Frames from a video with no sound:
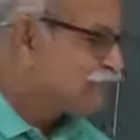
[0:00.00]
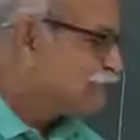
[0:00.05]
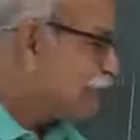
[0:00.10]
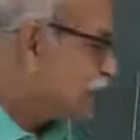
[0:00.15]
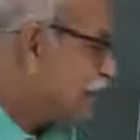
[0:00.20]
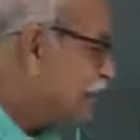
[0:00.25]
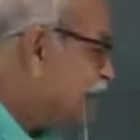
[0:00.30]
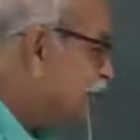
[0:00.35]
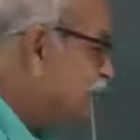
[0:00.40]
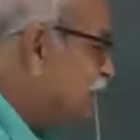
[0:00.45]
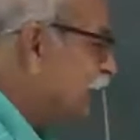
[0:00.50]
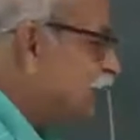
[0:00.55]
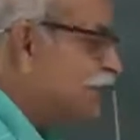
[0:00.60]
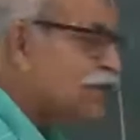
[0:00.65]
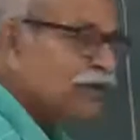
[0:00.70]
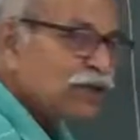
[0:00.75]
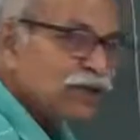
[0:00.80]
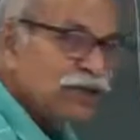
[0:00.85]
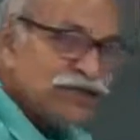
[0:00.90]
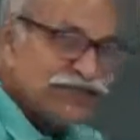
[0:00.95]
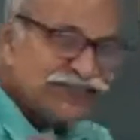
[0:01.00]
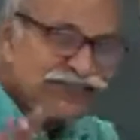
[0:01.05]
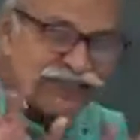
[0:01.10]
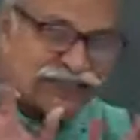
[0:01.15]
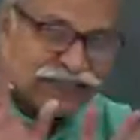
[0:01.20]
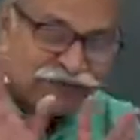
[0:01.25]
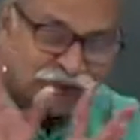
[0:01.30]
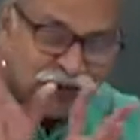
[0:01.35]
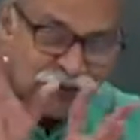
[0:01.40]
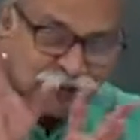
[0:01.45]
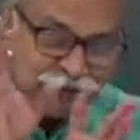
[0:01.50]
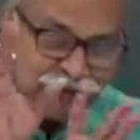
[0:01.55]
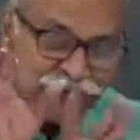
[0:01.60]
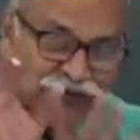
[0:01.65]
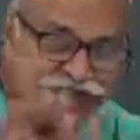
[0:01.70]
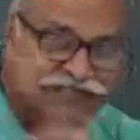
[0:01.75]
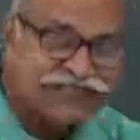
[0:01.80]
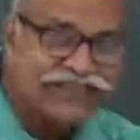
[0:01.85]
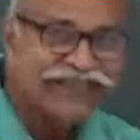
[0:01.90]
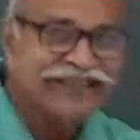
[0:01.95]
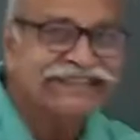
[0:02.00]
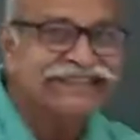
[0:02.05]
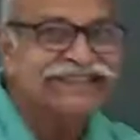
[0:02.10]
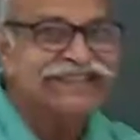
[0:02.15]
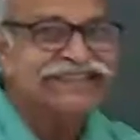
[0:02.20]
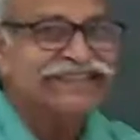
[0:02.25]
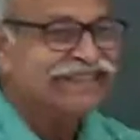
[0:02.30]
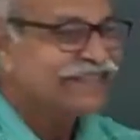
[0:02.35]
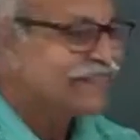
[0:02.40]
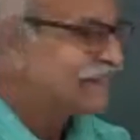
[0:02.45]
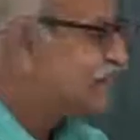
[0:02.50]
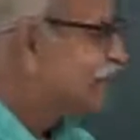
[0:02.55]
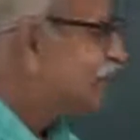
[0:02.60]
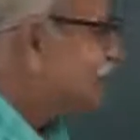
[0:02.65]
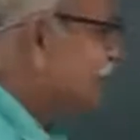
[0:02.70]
but the third law does not involve motion as such.